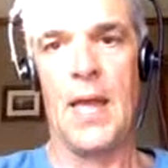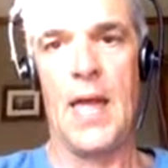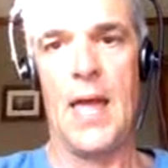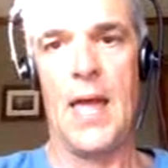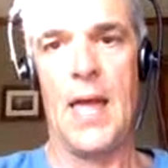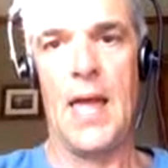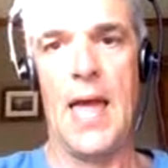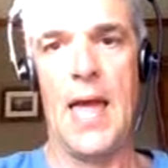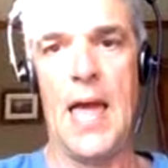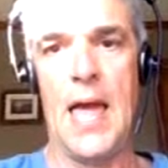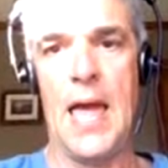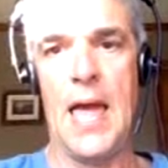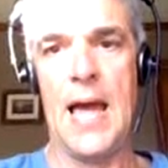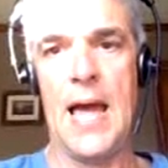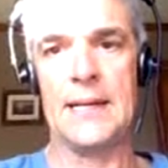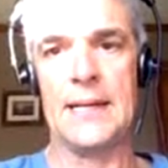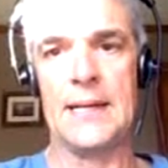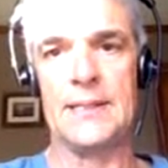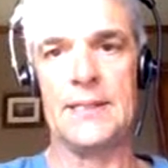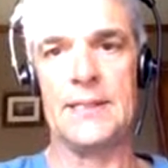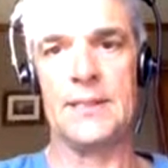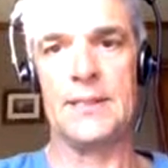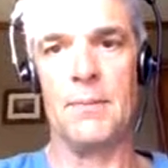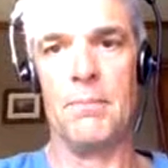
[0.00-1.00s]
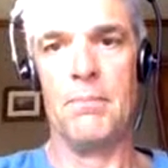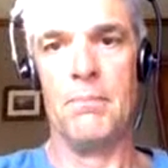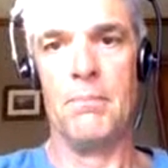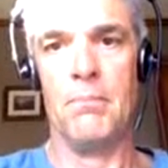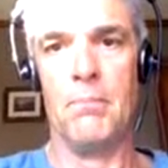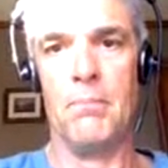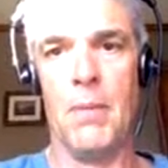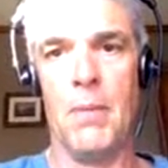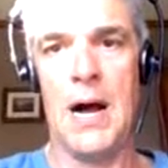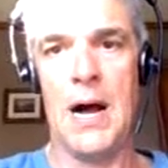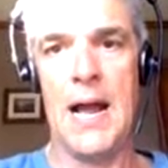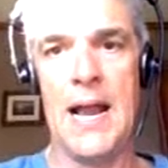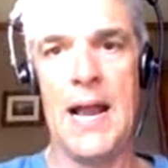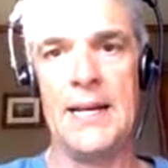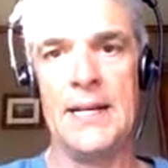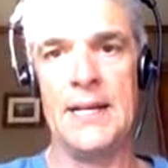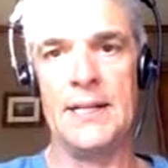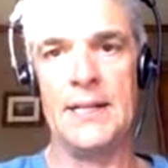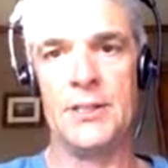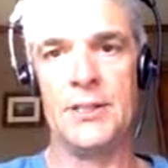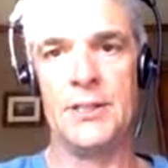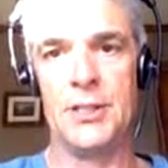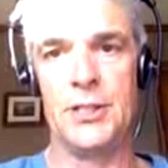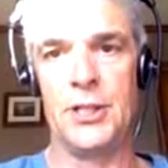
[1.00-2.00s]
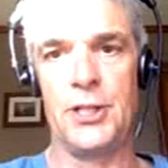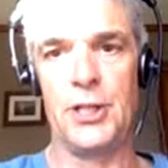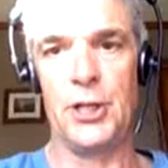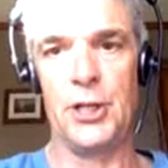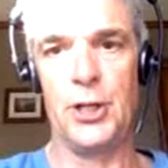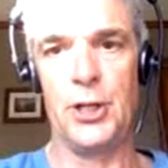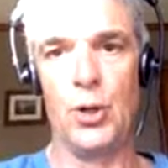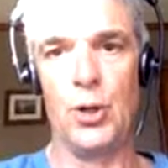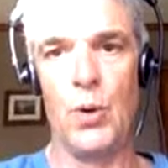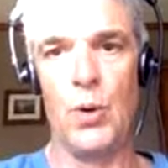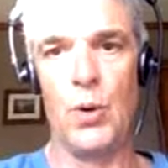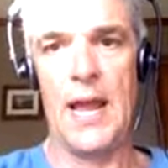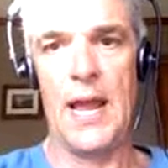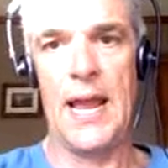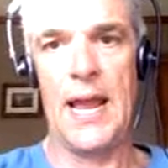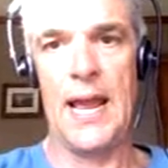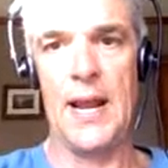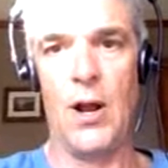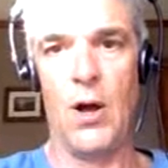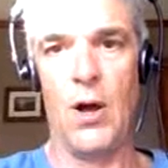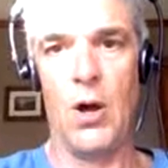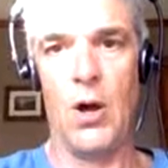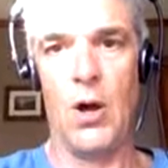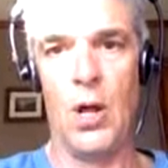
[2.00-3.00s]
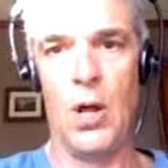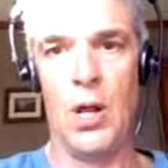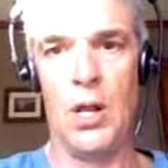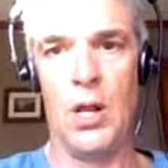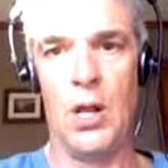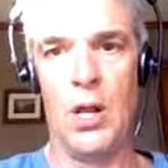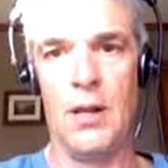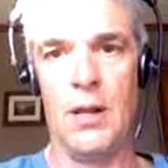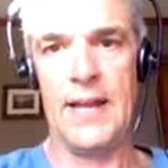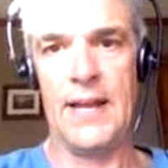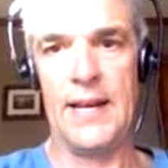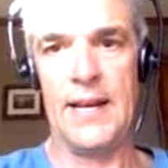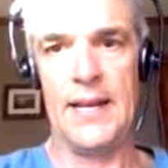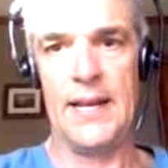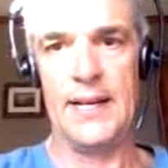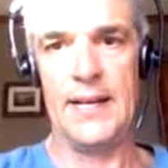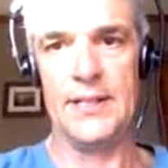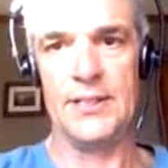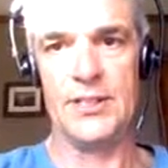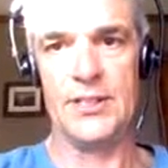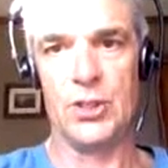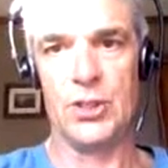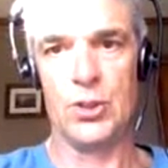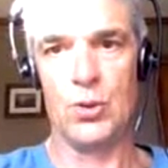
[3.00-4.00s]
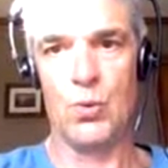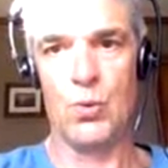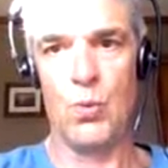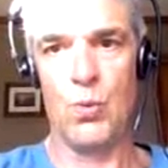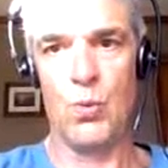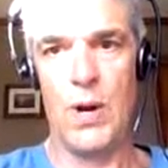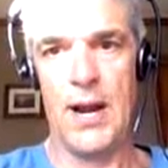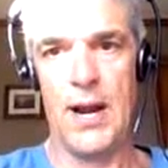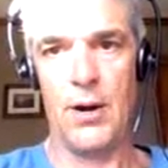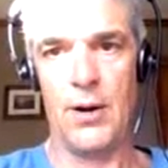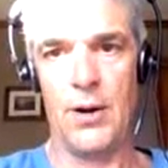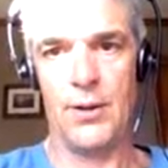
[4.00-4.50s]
x minus 2, and all of it is squared.